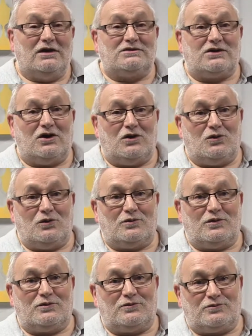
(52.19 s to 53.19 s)

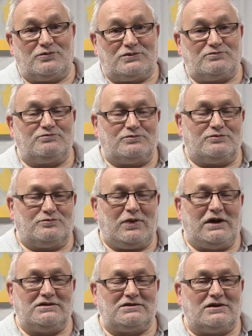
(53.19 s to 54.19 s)
So
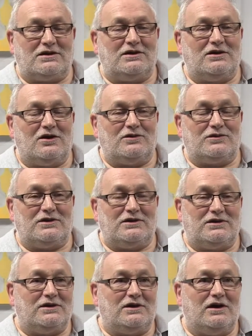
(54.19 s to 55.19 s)
basically uh,
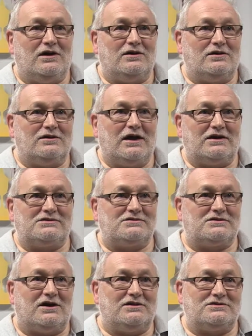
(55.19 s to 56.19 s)
the uh,
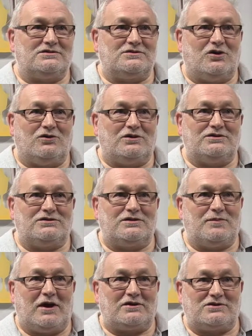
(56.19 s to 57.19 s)
exercise has gone into the
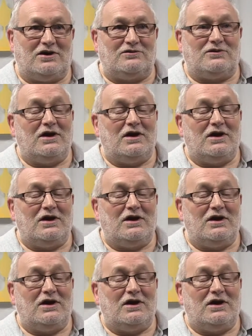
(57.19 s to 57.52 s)
back shelf.